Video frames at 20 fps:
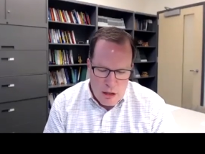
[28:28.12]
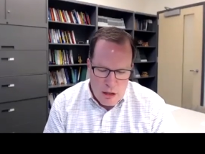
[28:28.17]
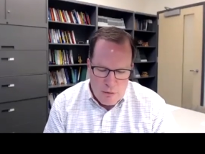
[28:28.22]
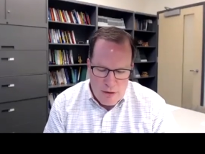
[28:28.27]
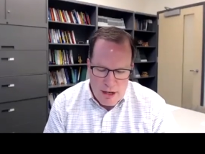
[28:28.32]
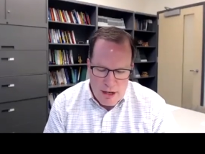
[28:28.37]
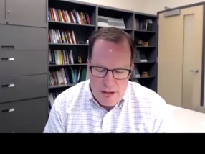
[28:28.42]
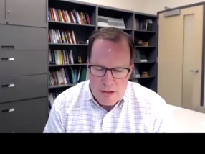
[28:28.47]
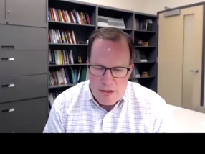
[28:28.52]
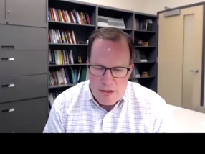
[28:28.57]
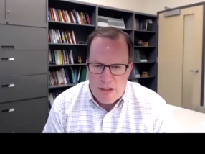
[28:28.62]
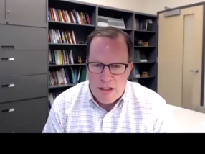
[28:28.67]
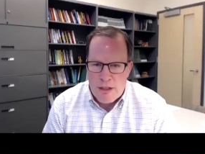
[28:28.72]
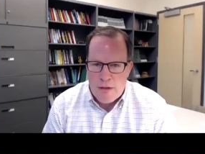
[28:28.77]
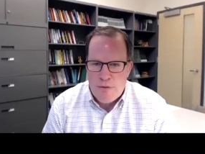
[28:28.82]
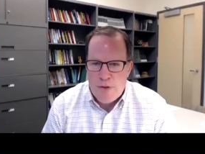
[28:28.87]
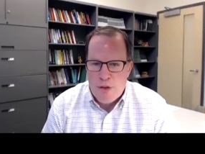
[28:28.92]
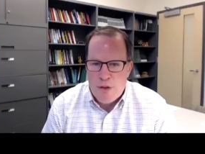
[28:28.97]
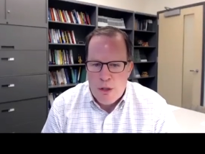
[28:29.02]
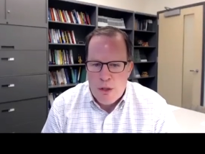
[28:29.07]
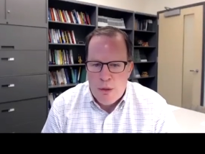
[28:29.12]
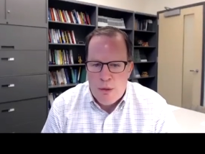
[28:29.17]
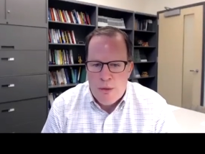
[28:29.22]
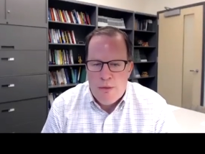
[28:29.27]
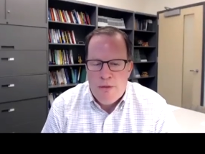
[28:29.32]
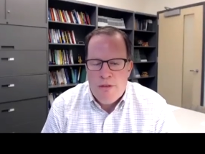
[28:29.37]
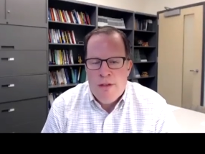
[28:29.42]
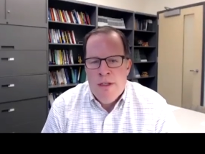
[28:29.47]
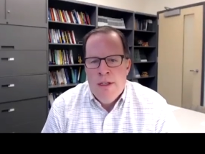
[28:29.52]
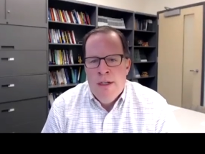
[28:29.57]
registering for
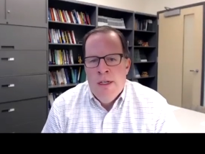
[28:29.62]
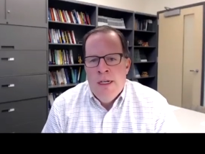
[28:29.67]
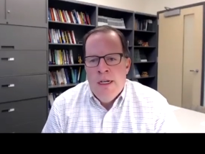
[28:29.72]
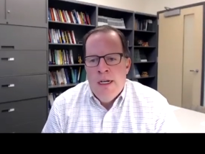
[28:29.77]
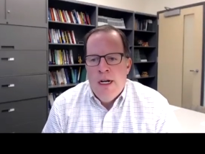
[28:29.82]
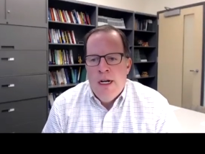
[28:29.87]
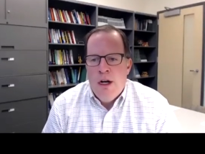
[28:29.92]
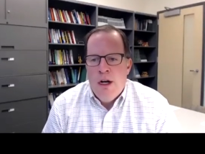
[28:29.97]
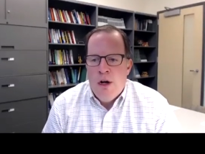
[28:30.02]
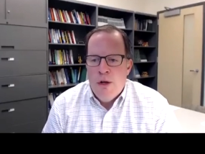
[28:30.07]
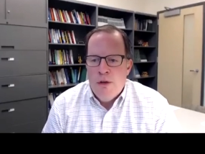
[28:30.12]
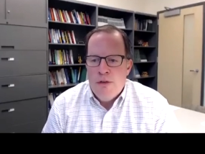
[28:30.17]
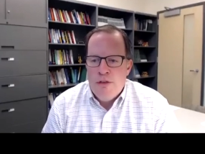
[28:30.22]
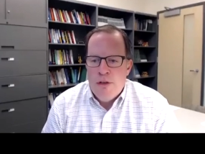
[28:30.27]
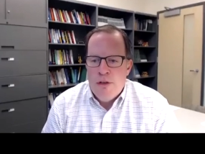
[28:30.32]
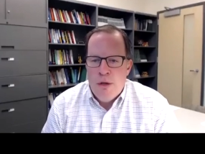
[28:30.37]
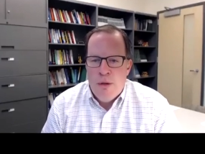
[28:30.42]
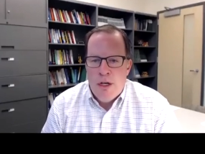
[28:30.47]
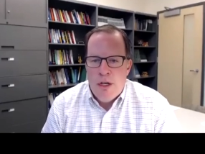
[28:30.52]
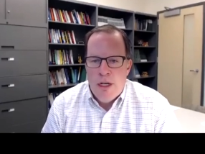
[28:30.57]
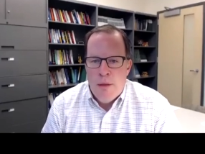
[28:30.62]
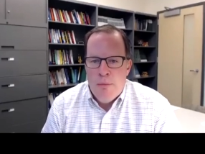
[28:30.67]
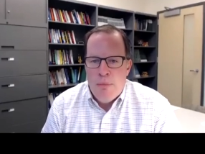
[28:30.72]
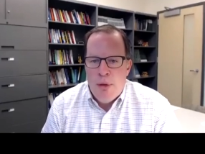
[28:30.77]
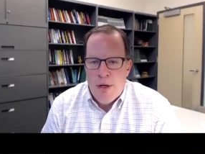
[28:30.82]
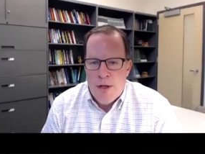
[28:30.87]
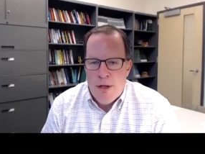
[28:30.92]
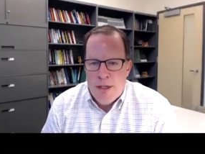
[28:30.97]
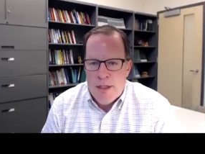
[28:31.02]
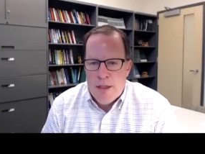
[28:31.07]
those. Uh, also, our
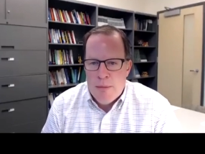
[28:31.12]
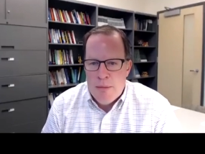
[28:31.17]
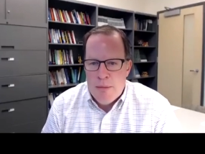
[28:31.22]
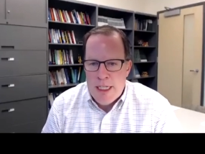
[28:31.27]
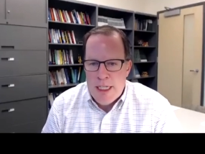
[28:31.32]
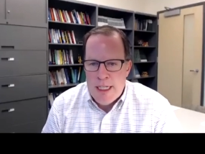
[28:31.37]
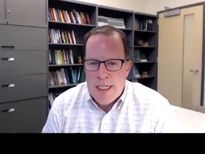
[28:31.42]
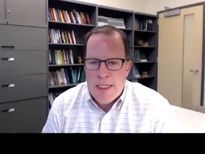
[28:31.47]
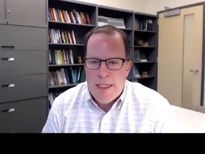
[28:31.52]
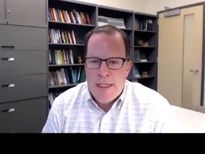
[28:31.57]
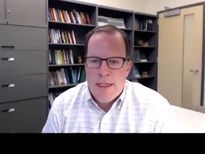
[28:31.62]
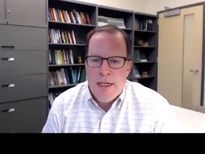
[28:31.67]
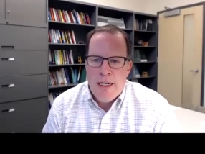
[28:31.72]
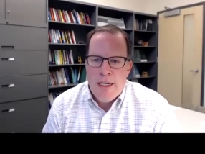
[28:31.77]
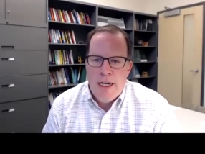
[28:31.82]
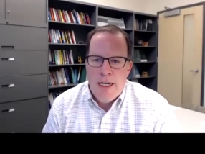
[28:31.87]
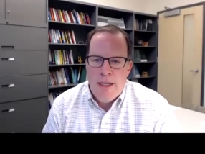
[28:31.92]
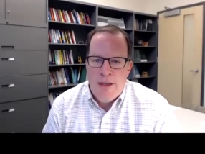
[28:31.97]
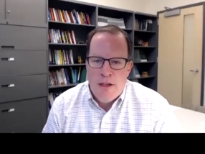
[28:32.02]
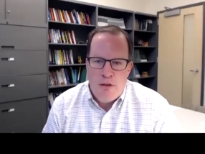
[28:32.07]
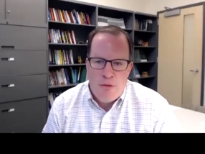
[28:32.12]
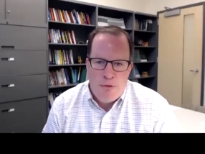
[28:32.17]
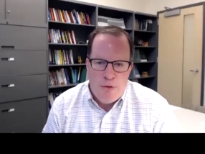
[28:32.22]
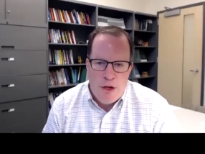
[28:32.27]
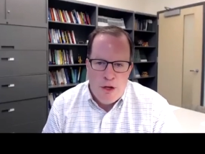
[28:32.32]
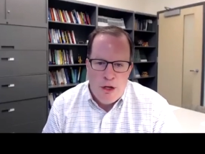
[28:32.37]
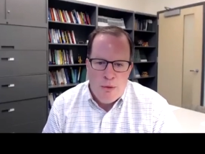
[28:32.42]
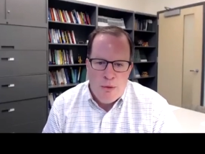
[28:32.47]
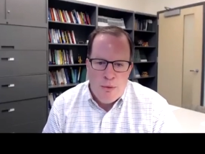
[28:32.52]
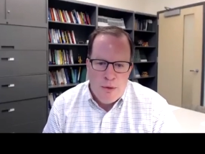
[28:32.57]
partner meeting uh, this
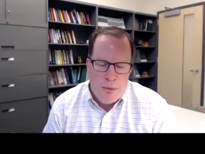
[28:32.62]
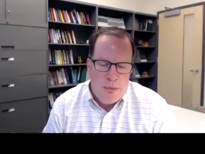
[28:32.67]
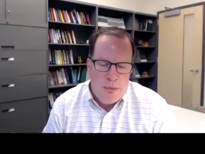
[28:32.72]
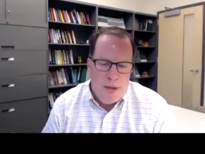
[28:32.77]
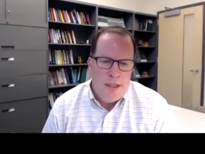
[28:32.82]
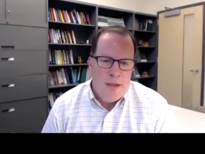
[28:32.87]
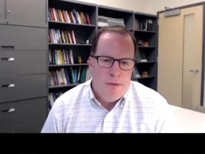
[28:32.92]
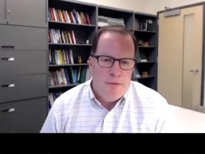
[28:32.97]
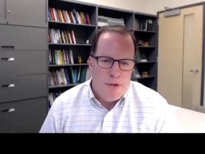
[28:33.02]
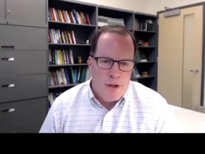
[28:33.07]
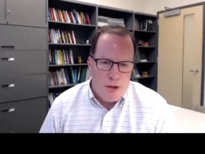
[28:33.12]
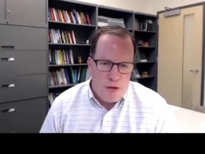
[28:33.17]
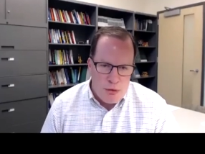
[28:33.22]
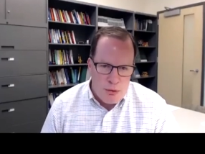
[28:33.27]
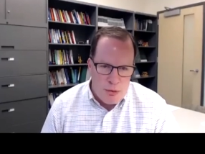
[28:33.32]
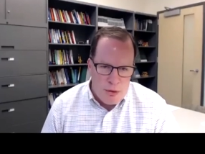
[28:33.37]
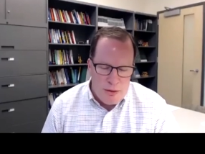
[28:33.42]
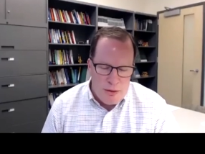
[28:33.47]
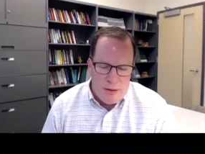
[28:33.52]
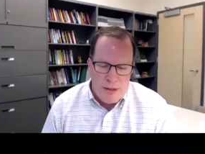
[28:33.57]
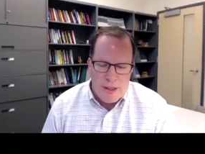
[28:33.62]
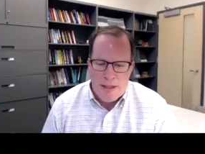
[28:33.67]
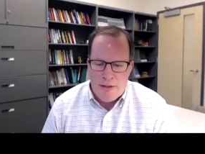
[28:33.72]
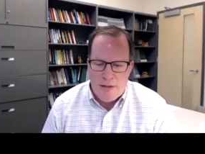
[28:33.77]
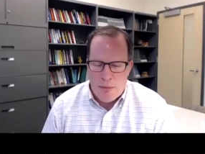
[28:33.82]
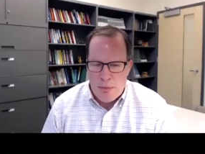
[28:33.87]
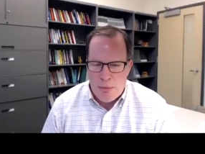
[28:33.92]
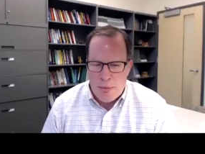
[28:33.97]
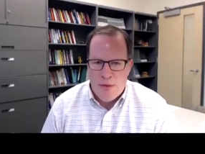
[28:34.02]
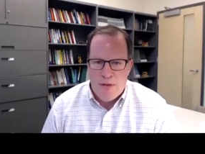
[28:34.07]
fall will be virtual as
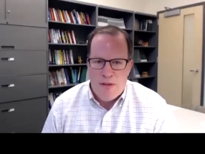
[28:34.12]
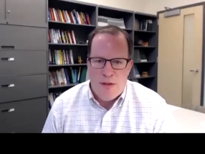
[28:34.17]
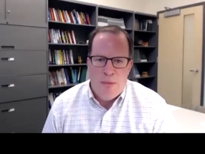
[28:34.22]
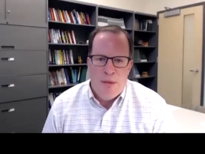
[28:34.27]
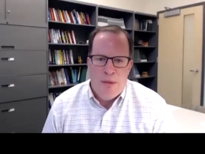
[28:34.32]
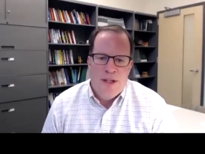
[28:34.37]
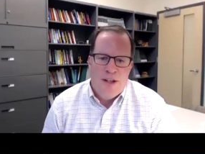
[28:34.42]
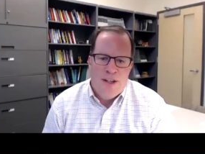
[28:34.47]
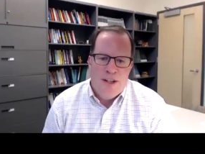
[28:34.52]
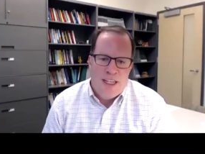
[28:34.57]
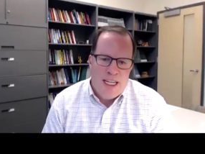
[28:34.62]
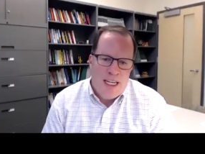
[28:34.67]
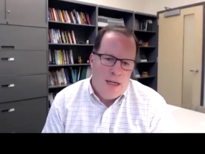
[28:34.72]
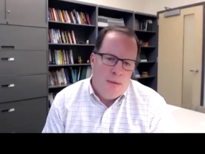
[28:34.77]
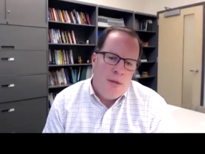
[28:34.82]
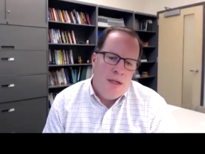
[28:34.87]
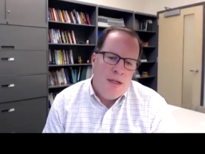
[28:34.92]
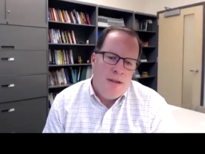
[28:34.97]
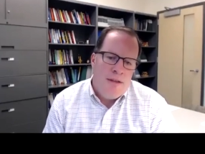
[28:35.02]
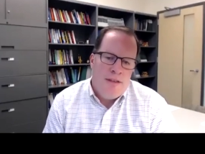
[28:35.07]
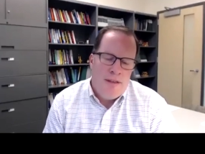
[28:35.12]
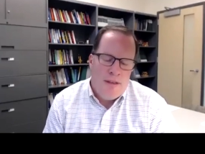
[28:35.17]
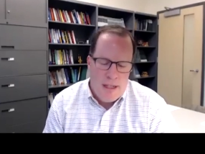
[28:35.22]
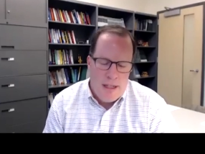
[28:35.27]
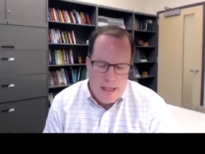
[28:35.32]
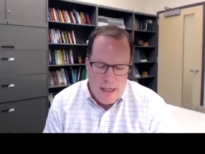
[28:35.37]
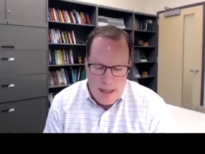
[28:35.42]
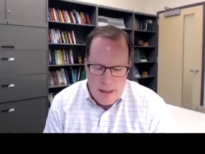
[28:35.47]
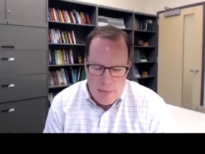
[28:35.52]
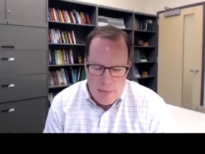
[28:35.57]
opposed to being on campus,
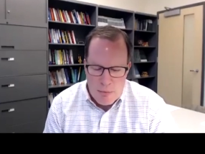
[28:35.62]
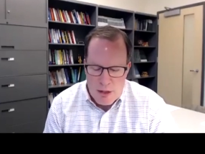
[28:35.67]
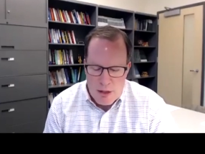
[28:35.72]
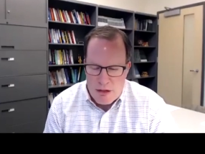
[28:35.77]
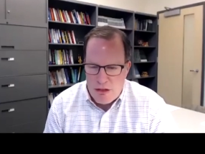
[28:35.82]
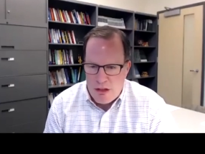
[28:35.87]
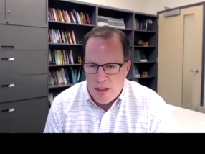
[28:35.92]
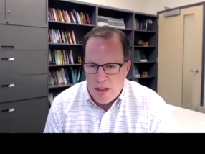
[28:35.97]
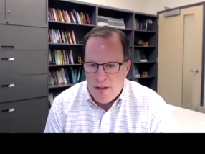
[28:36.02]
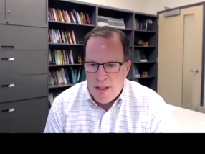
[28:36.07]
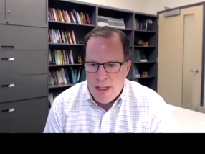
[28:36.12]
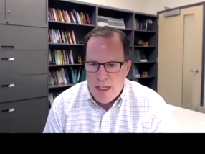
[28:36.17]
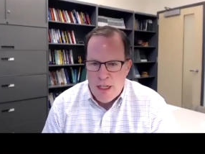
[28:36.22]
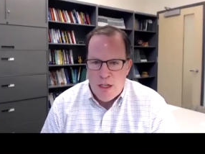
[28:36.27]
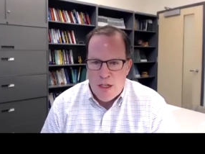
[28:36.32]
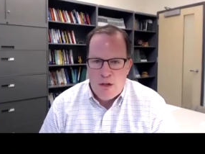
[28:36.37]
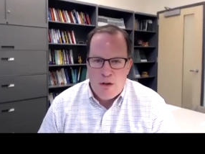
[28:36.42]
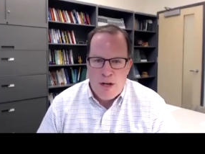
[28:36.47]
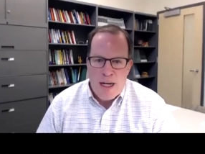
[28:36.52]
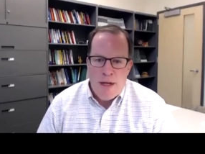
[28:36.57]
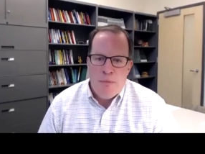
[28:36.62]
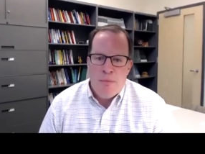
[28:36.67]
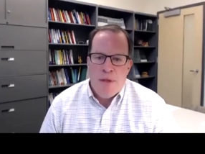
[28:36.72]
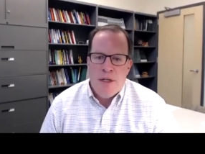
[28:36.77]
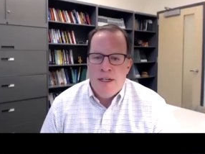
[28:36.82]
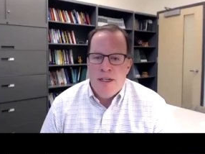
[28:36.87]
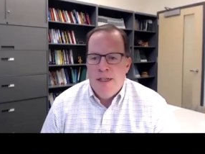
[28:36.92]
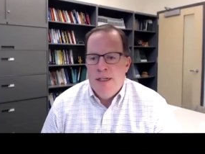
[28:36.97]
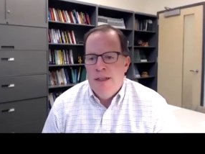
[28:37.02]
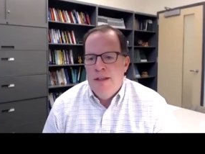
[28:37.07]
um, which is great
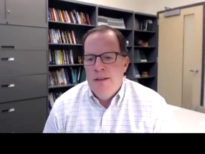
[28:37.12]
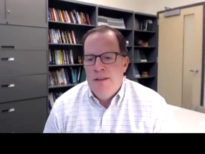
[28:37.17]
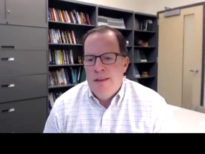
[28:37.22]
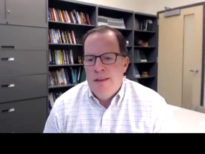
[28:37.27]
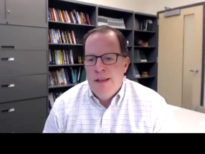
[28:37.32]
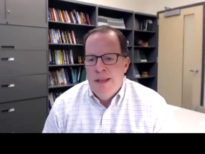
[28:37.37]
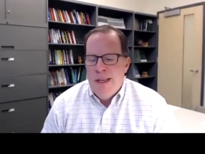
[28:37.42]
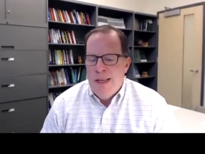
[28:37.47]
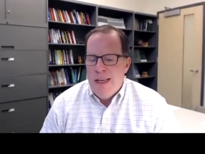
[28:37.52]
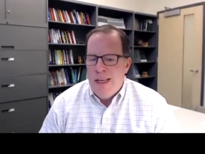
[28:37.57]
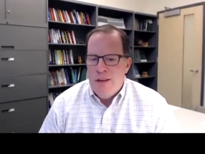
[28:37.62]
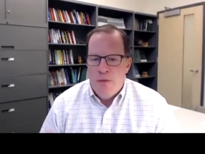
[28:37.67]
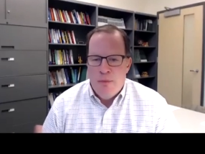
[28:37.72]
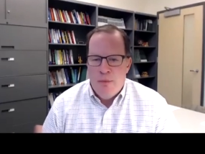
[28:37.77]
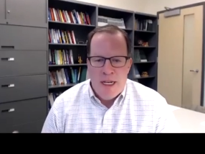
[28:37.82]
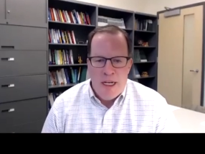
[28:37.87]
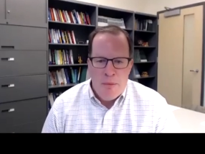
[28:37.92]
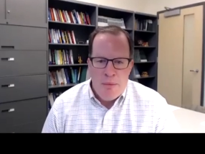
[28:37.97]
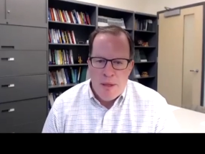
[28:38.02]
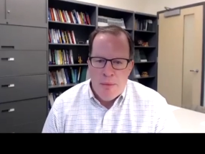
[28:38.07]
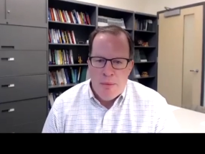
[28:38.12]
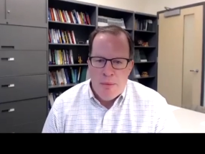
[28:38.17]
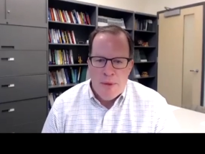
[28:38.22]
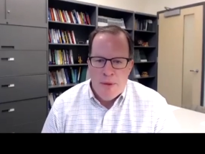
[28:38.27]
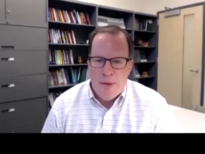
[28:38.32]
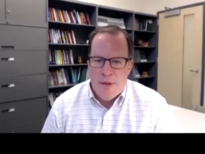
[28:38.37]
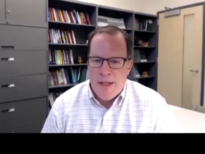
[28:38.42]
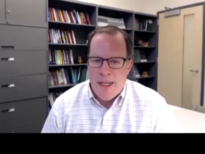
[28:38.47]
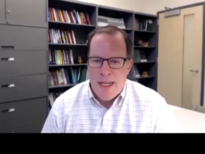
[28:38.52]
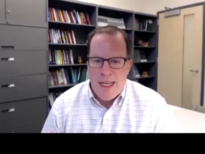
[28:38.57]
because as many
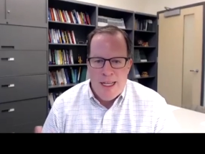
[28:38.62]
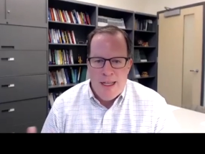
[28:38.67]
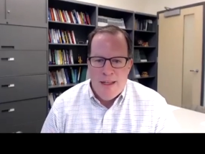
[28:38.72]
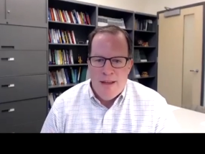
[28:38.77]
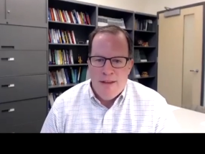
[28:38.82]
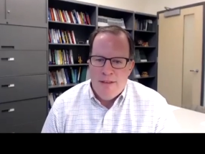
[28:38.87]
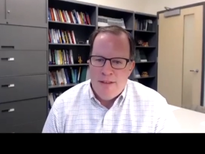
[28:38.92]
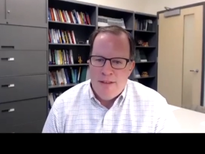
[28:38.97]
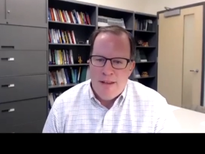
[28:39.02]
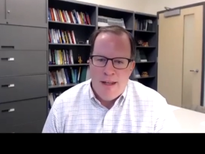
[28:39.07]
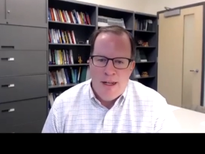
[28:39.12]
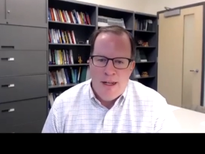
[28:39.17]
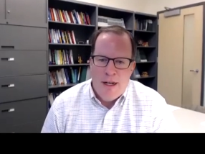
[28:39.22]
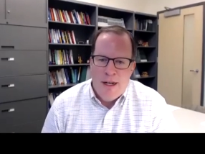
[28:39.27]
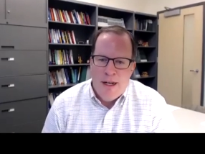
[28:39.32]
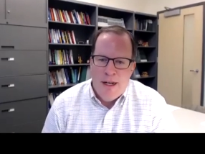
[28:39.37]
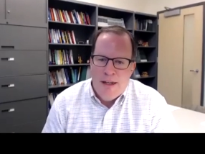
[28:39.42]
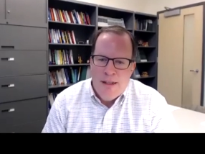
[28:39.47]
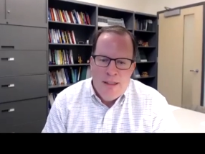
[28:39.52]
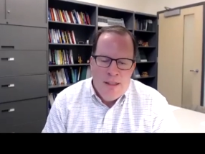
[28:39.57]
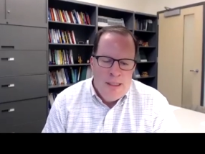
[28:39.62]
people as uh,